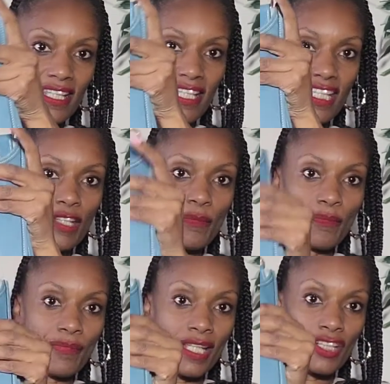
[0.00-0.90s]
the
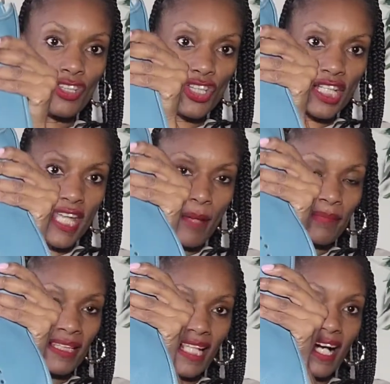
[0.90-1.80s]

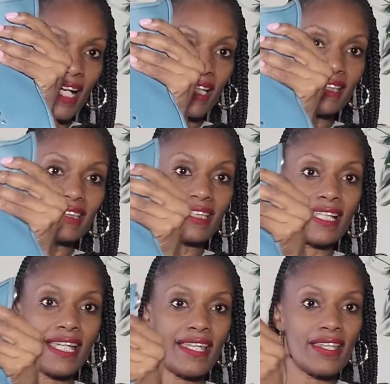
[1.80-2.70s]
GM size
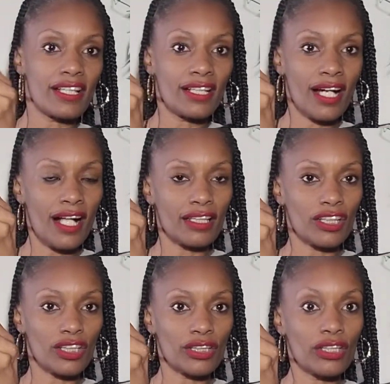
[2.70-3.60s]
in the
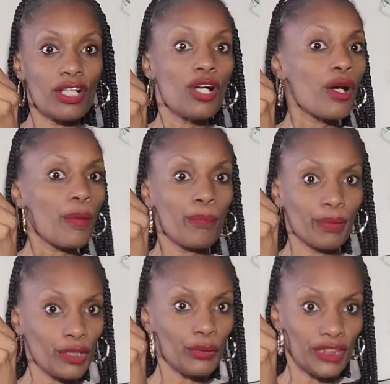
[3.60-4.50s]
color
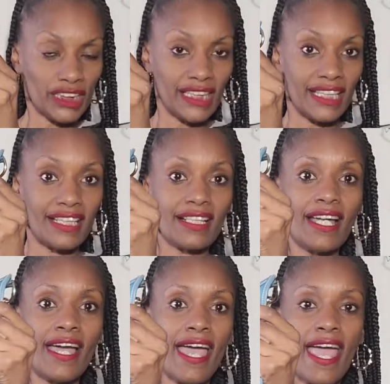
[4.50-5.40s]
blue jean,
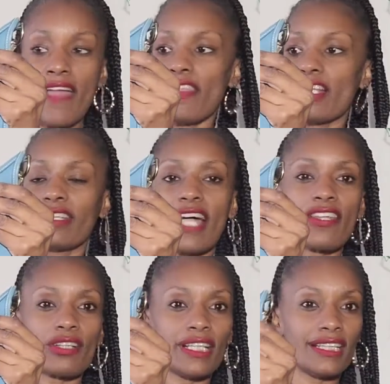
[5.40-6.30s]
and the
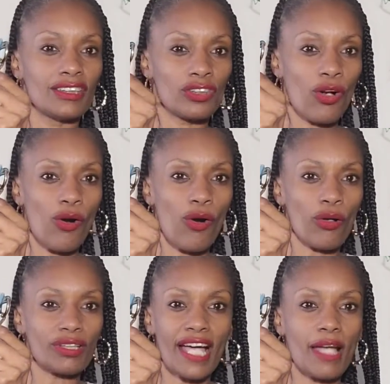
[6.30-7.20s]
leather is
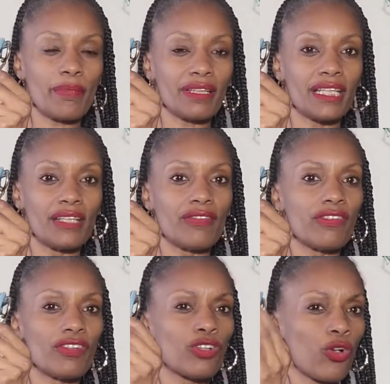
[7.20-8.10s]
called, I believe,
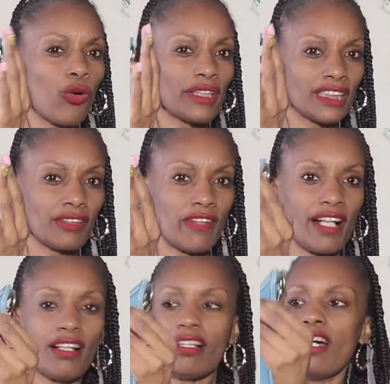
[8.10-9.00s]

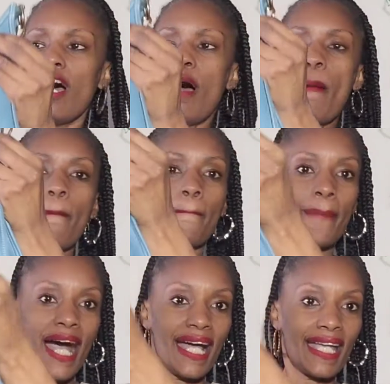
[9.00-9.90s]
Courchevel.
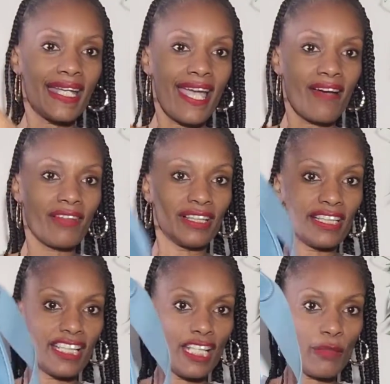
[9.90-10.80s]
My
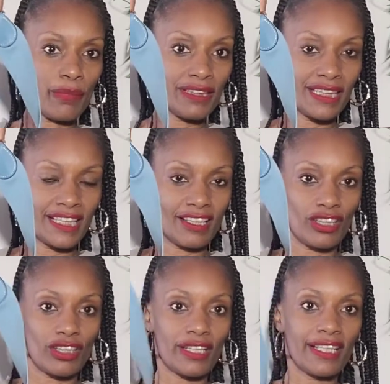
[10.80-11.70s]
Evelyne in
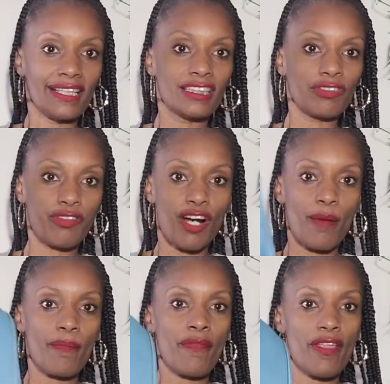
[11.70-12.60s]
particular is
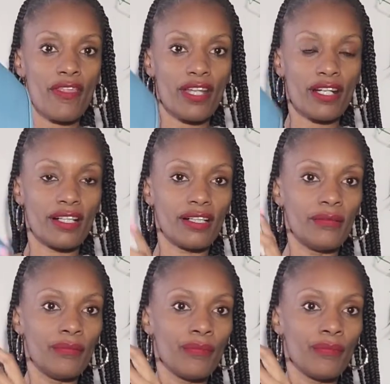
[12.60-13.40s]
from the